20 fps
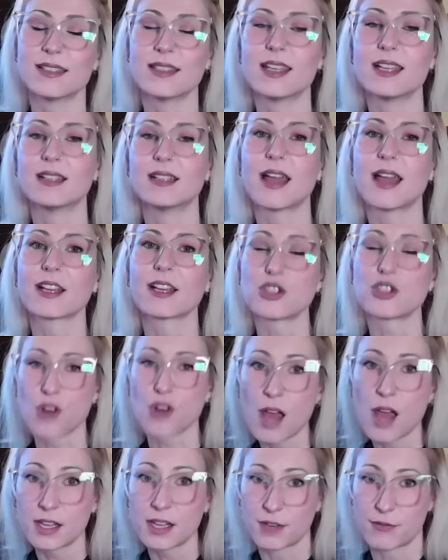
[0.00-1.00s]
the
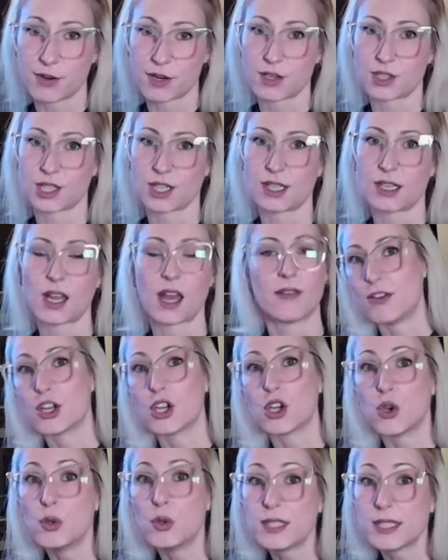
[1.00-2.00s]
electronic version of
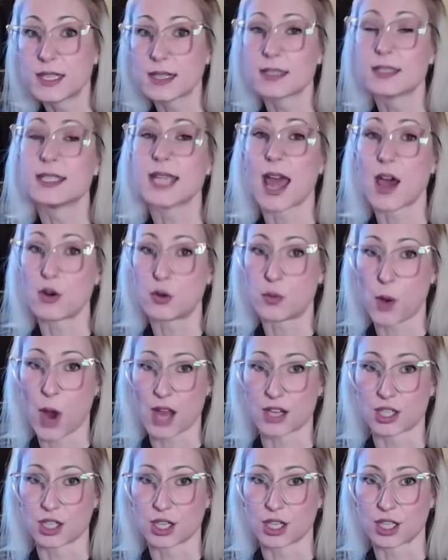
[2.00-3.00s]
acoustic sound
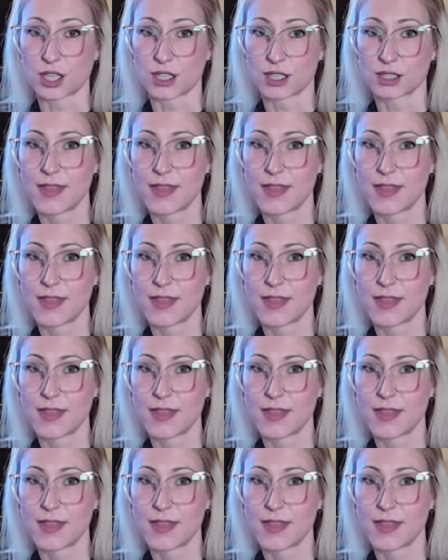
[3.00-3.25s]
pressure